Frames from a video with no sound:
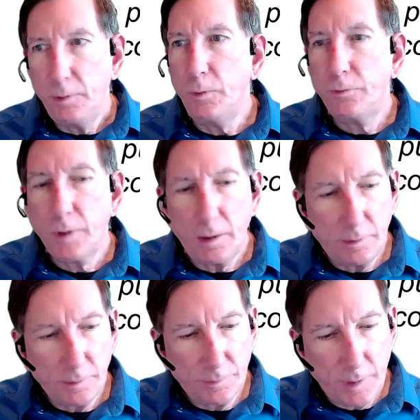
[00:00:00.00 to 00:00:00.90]
We've
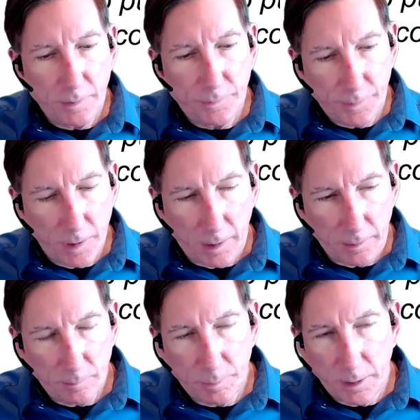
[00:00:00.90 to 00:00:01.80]
got to set
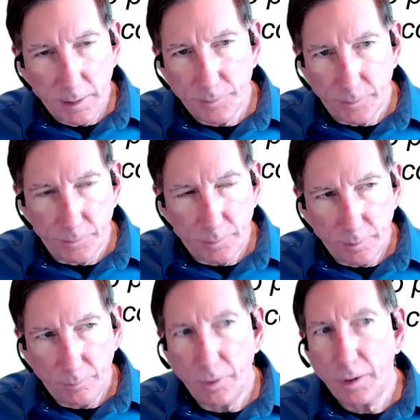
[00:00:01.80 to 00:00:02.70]
aside places
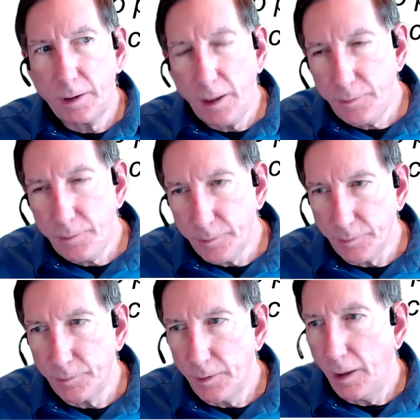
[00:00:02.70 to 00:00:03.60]
for
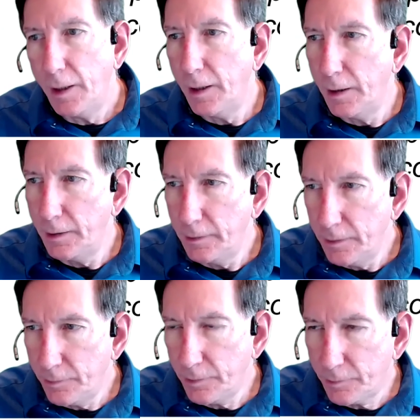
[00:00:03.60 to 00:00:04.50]
cases. And in
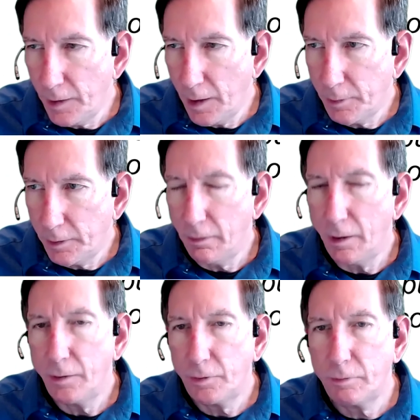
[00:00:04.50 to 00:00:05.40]
this example, there
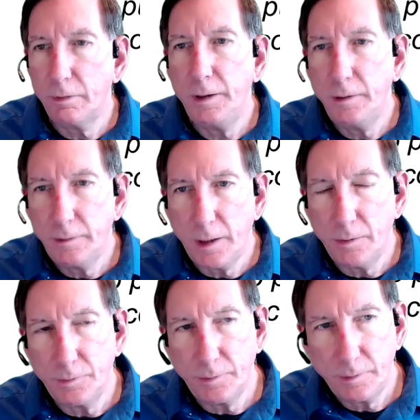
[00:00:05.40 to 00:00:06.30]
are
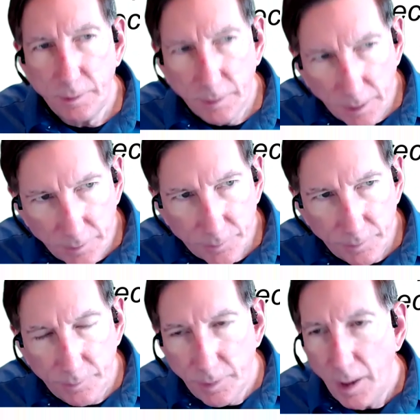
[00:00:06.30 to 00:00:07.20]
3,000
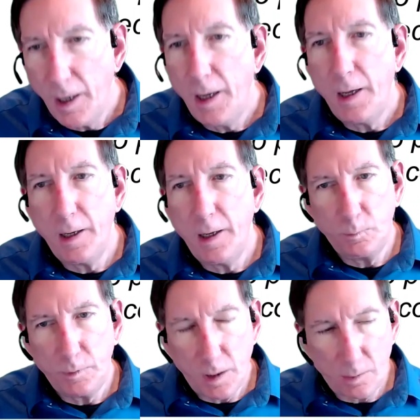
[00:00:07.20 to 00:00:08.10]
cases.
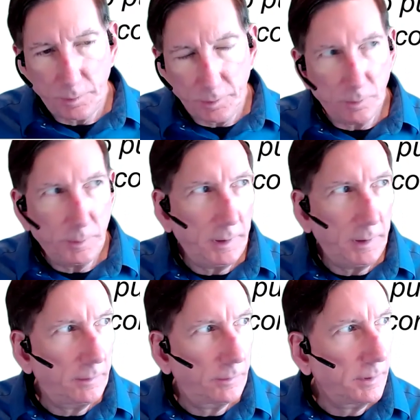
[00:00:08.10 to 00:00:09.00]
And not only do we
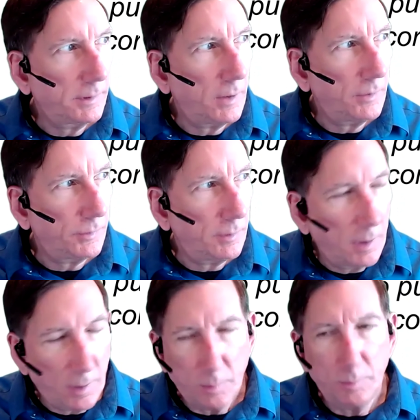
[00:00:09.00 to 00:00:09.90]
need 3,000
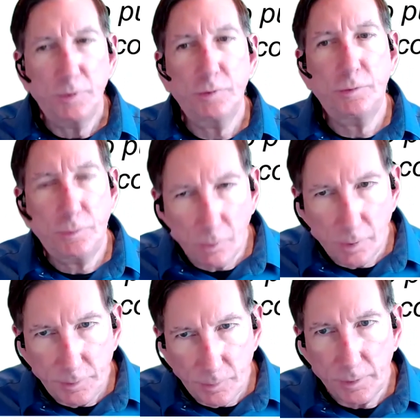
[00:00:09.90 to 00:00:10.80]

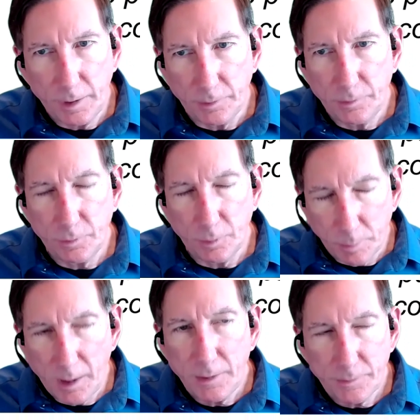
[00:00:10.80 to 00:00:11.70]
storage locations or
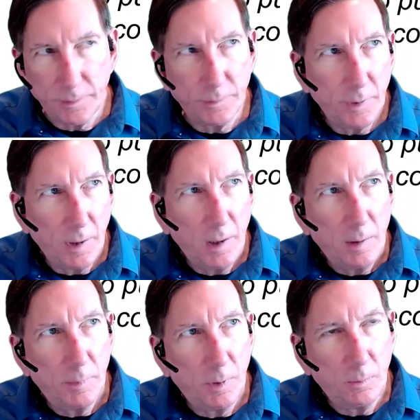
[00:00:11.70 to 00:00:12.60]
places,
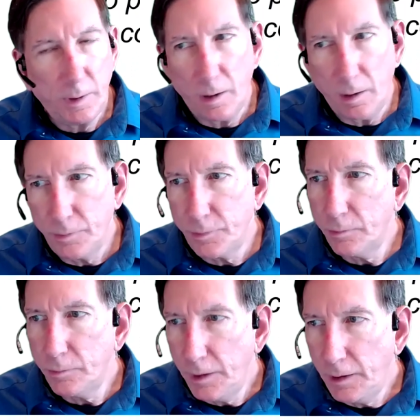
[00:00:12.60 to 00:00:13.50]
but we
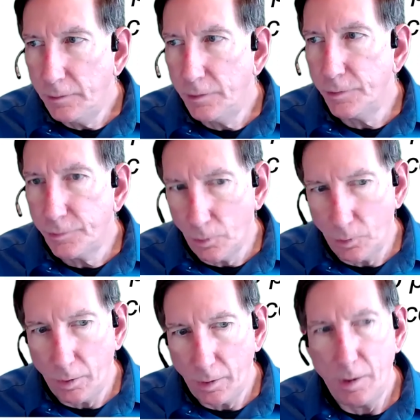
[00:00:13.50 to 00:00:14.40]
also need to
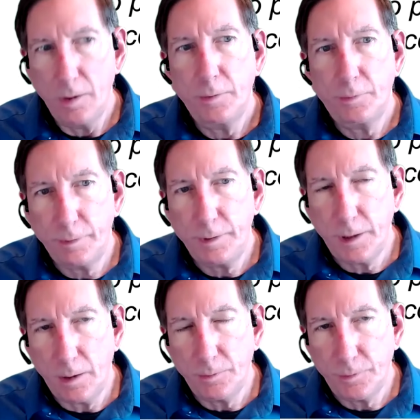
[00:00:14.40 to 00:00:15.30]
store
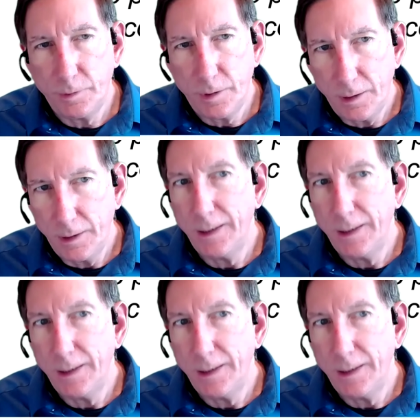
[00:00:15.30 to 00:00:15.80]
3,000